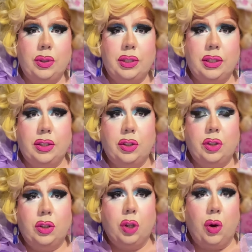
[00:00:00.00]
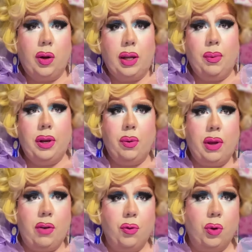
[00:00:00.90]
sorry, I went
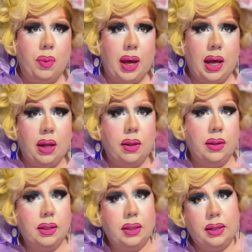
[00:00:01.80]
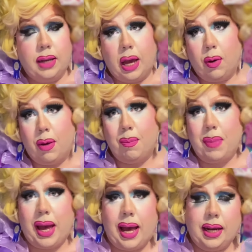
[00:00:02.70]
away for a while. Now I'm
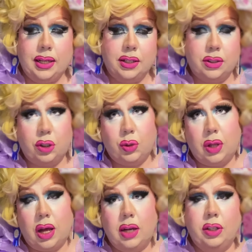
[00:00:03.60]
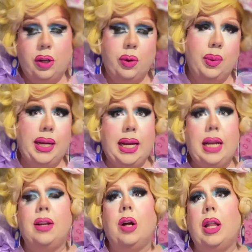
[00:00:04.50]
back. Too long, don't
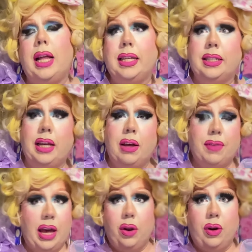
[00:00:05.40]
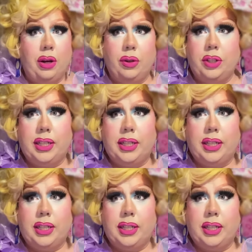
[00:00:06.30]
read, and all that stuff. I don't know. Gen